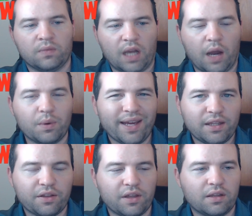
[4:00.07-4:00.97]
I would like to
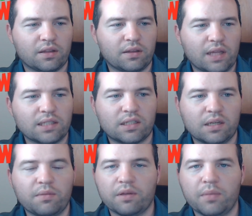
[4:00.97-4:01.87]
think that that's
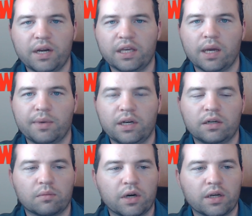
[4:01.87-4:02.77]
some of the money coming into
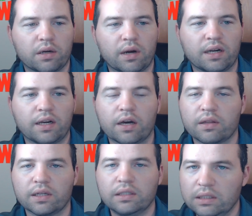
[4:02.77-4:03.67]
the market right now
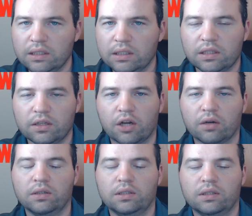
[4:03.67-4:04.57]
that, you know,
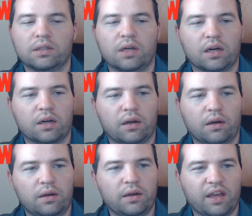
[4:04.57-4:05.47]
uh,
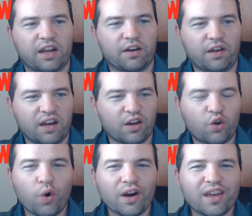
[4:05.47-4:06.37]
in, a, in a
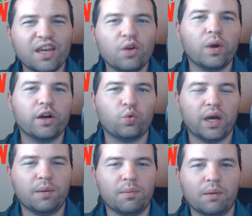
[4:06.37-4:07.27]
quirky, weird
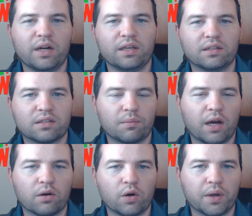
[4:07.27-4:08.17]
way, my money is
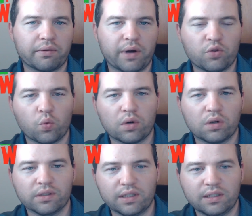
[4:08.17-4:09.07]
somehow going around the
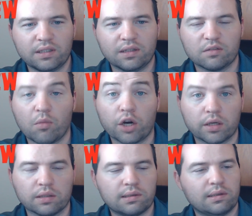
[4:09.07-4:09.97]
world and into these markets.